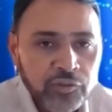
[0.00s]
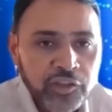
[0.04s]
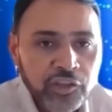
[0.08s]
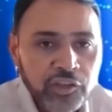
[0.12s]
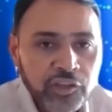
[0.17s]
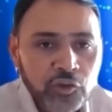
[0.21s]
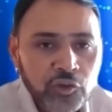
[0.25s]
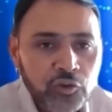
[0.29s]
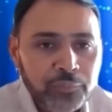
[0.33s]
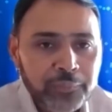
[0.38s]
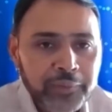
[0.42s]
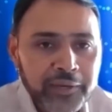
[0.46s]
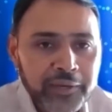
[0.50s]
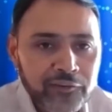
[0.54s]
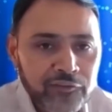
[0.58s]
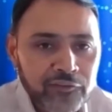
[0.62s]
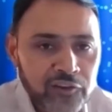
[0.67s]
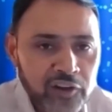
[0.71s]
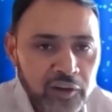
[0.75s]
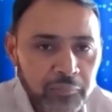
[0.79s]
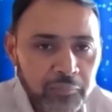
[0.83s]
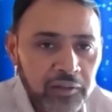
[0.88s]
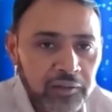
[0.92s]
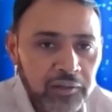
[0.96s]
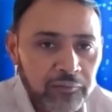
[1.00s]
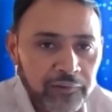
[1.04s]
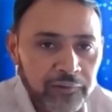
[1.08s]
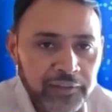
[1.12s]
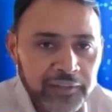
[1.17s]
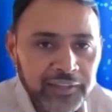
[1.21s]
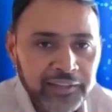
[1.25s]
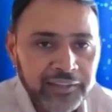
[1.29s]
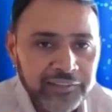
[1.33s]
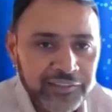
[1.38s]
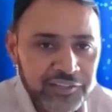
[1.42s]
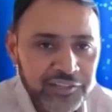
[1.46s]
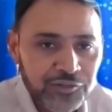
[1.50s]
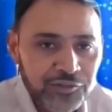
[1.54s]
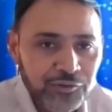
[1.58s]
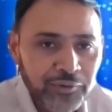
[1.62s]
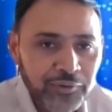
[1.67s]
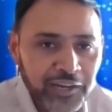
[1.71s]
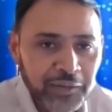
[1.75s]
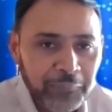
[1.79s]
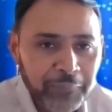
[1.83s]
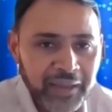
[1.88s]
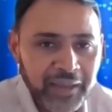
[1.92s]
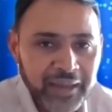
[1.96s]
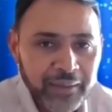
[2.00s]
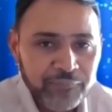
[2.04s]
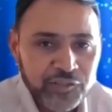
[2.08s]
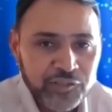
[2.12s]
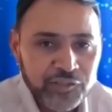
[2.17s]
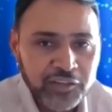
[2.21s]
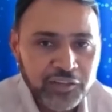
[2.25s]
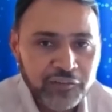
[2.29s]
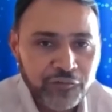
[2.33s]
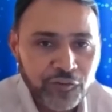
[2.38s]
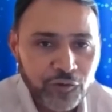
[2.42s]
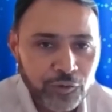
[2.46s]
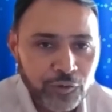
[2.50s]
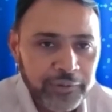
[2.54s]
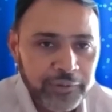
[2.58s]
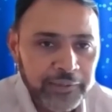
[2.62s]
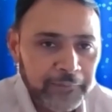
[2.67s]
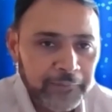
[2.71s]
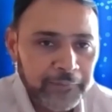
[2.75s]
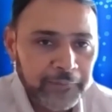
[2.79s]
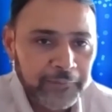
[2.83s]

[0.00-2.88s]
you'll be in trouble really. Just look at PAPG and follow it.